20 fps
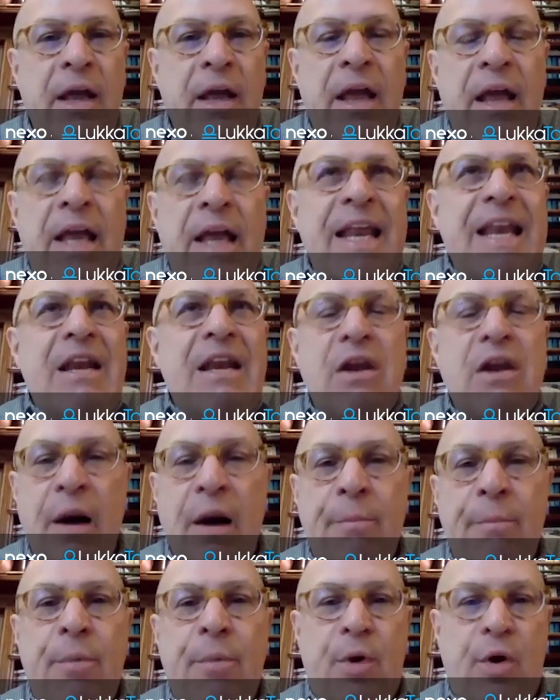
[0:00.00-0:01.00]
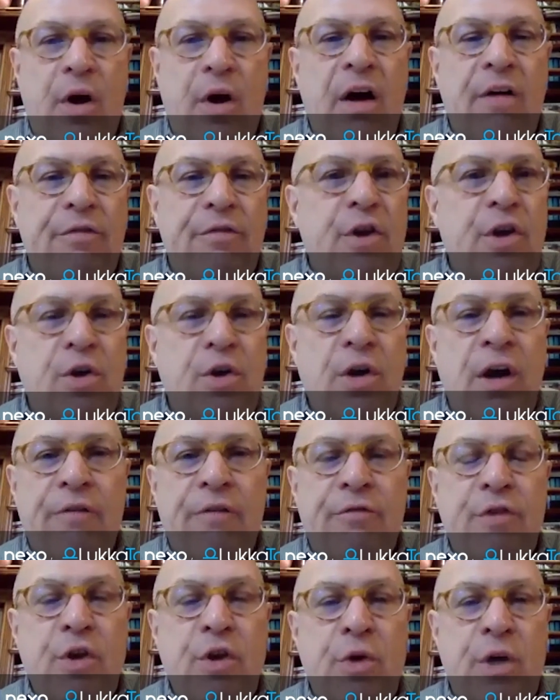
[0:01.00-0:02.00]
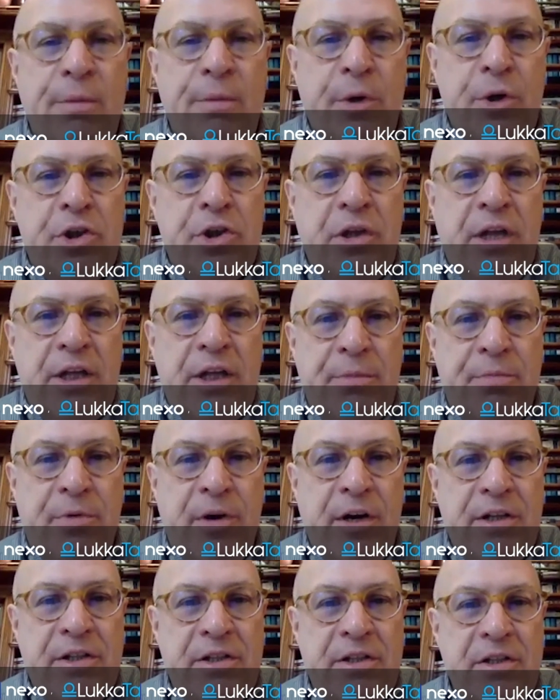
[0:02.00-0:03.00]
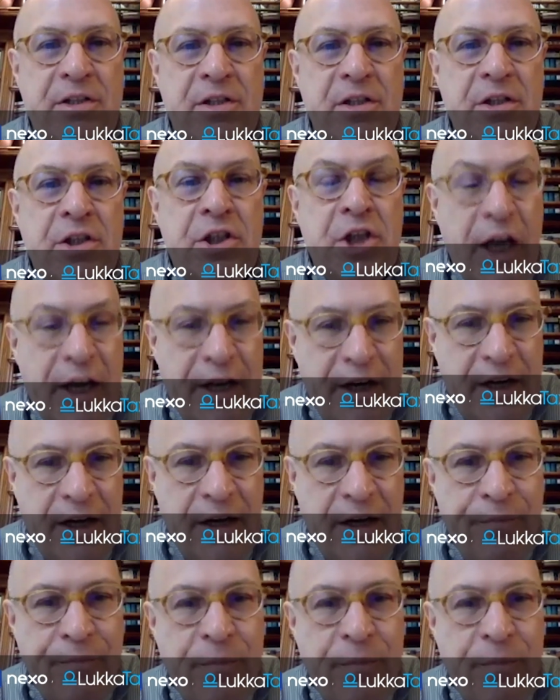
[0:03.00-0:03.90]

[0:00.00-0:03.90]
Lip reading: any number of new commercial enterprises. China